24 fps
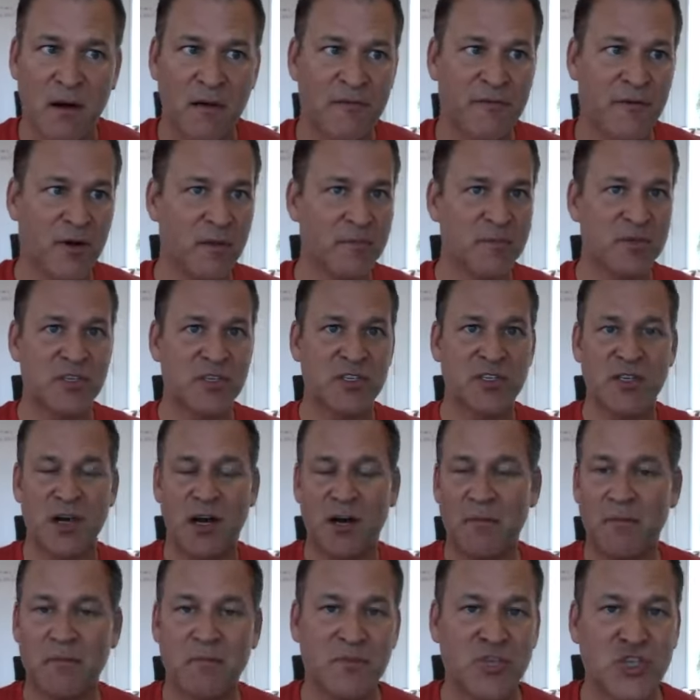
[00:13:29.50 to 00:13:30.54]
from
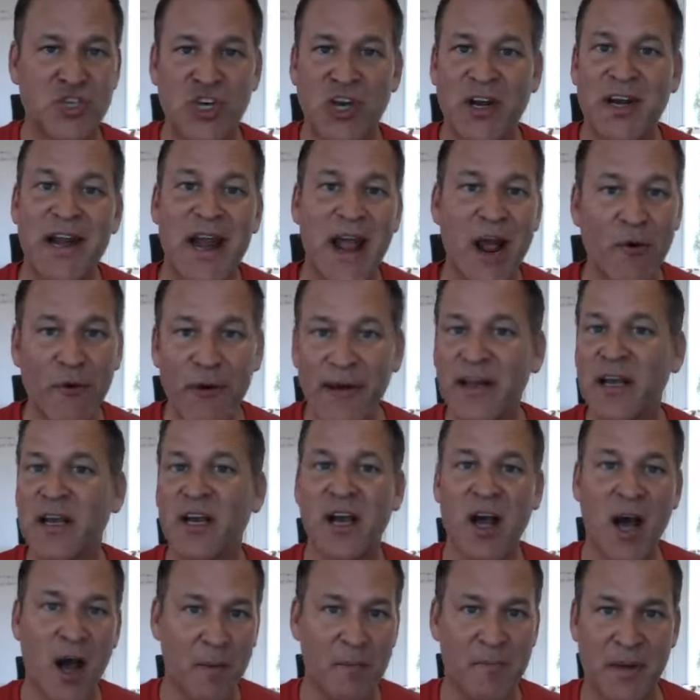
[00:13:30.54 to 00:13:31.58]
some
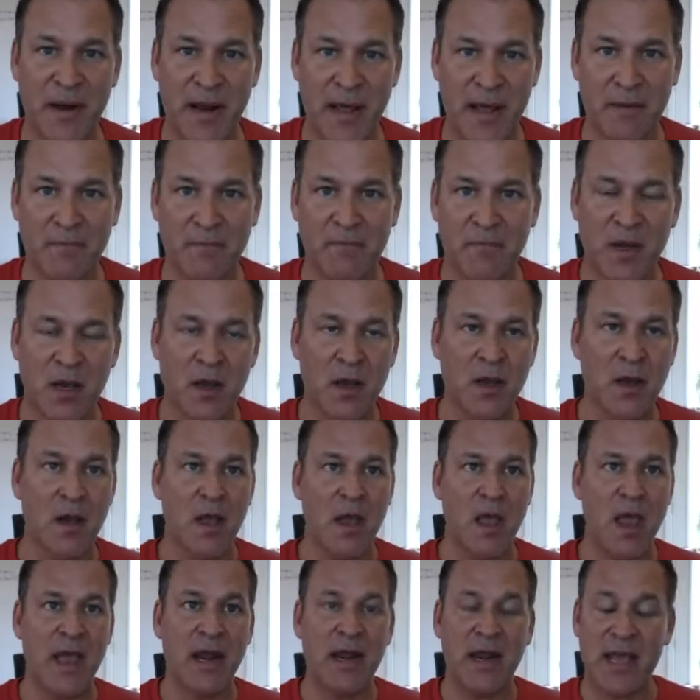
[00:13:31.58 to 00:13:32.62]
generic company
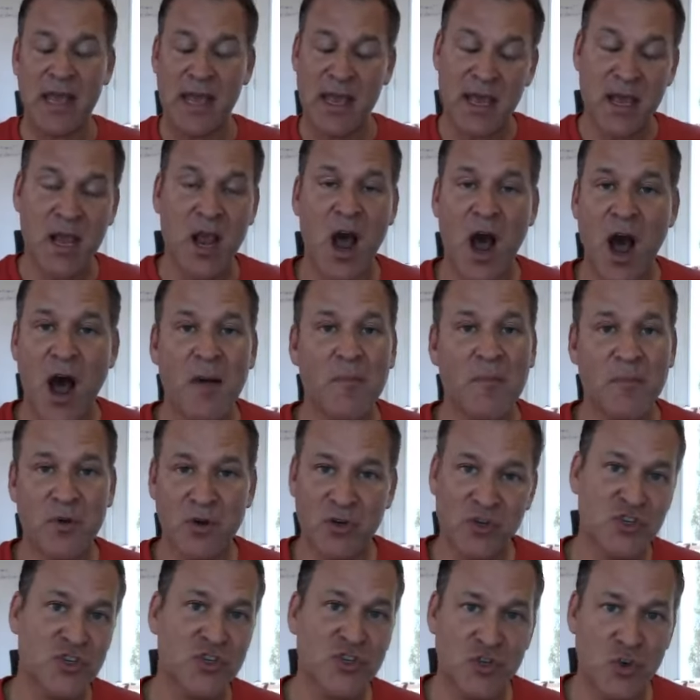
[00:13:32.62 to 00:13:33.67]
an
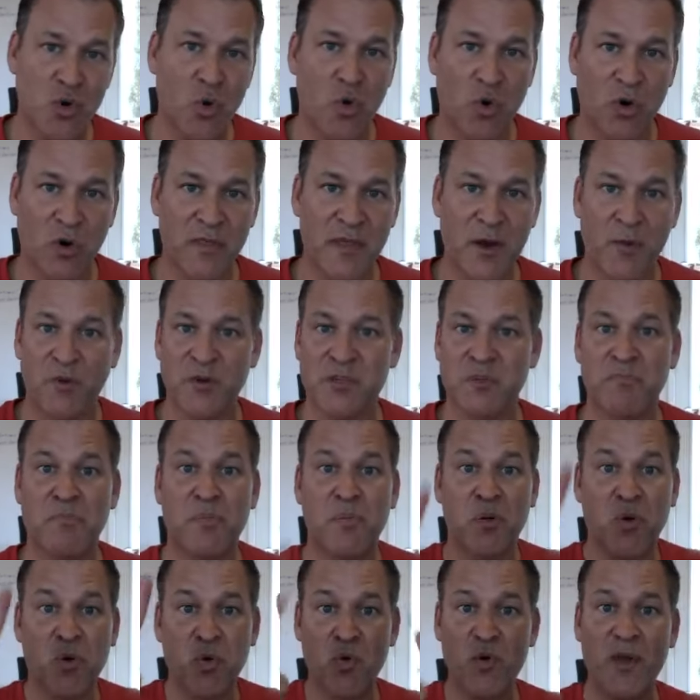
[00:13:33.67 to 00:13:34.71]
e-commerce store that was
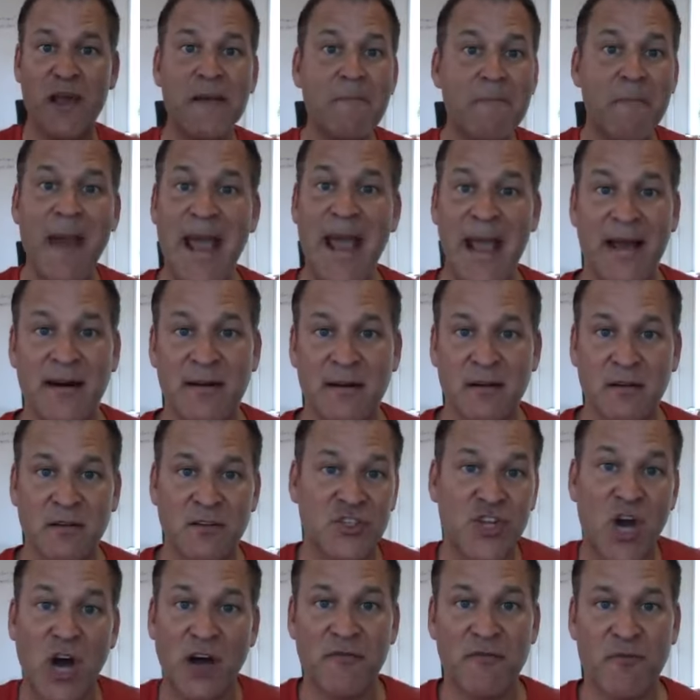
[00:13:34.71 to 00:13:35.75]

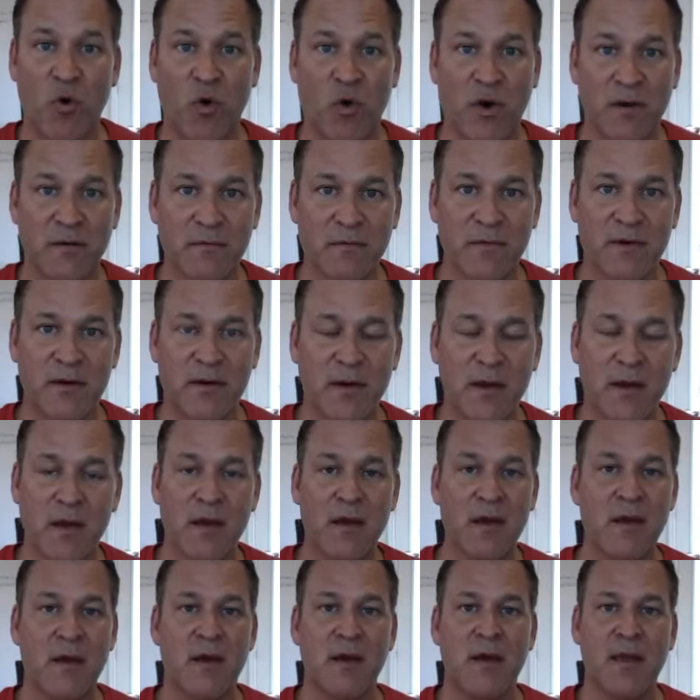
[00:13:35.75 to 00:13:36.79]
pre-made, done for.
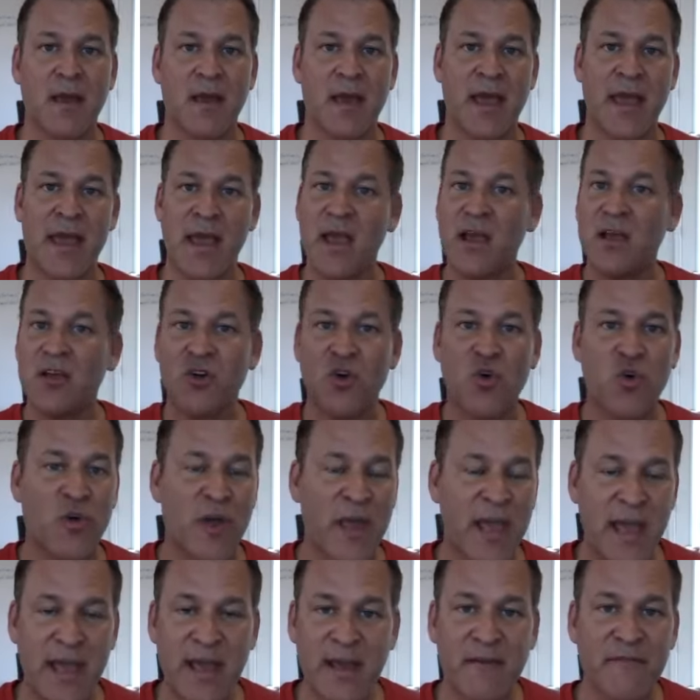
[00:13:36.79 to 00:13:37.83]

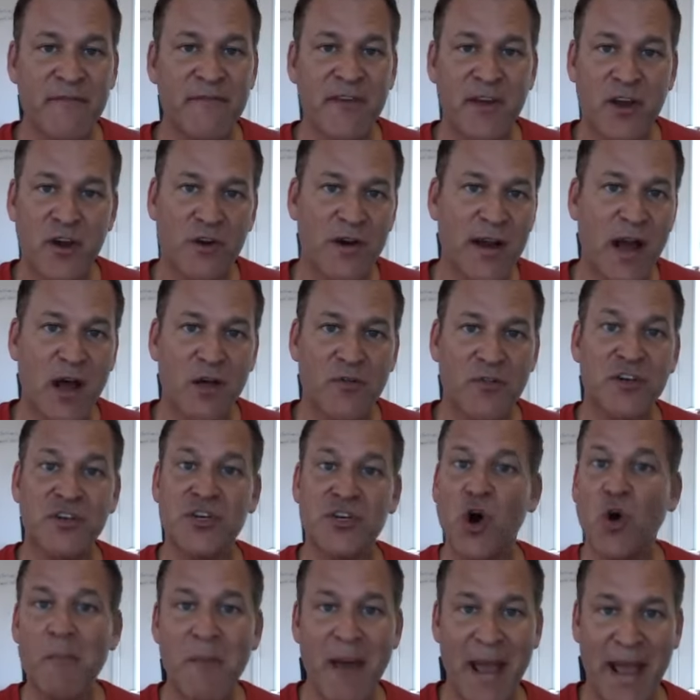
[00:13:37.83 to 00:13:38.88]
He figured out the
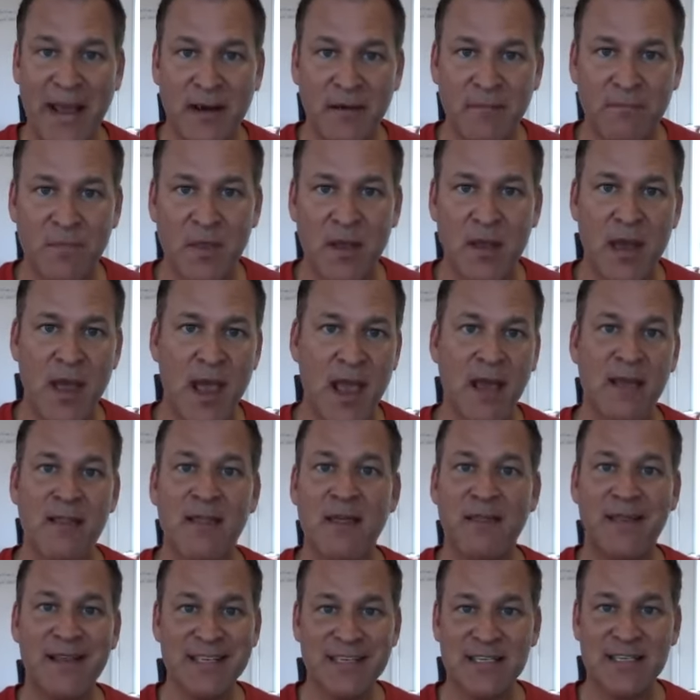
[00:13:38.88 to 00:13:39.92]
domain,
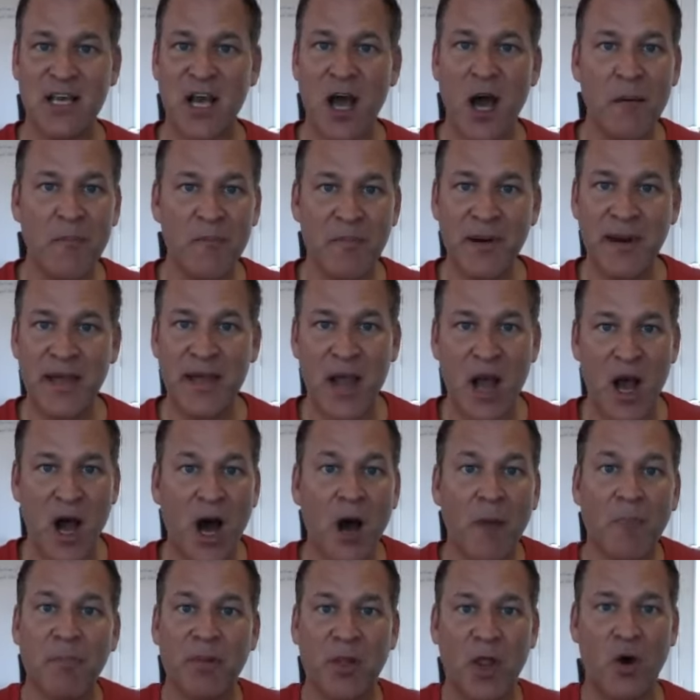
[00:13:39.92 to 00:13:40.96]
and then this company
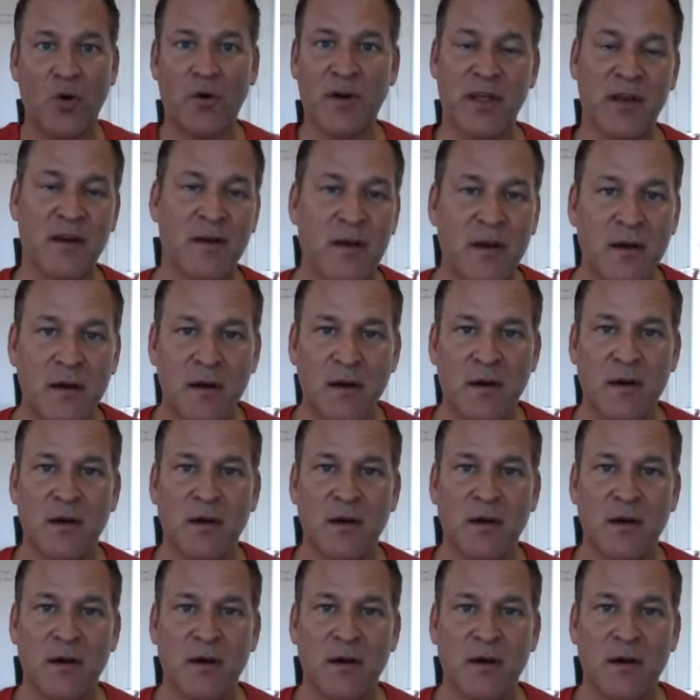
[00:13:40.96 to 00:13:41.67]
uploaded